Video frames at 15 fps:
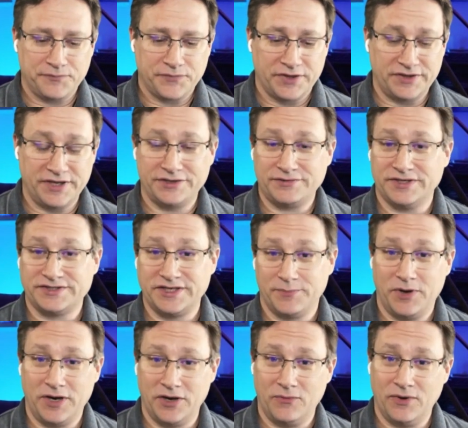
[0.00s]
the interesting
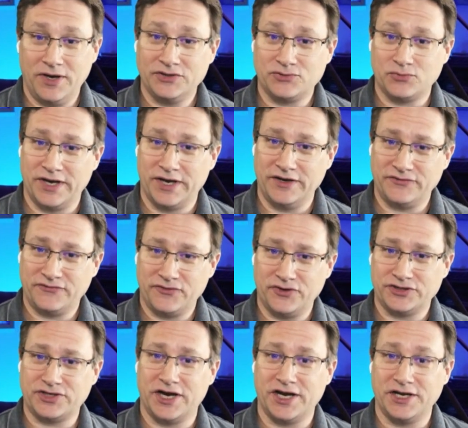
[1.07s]
part was when I first
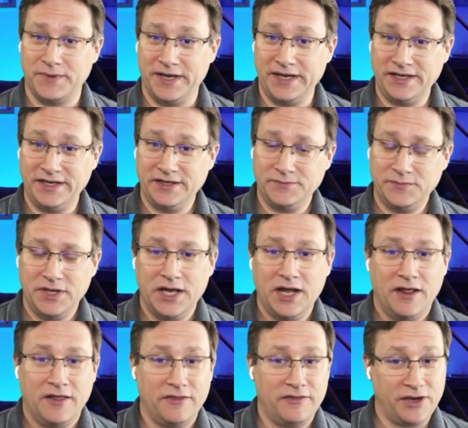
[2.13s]
started making them,
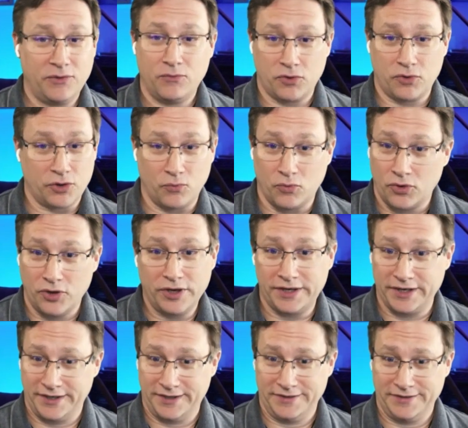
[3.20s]
they weren't working.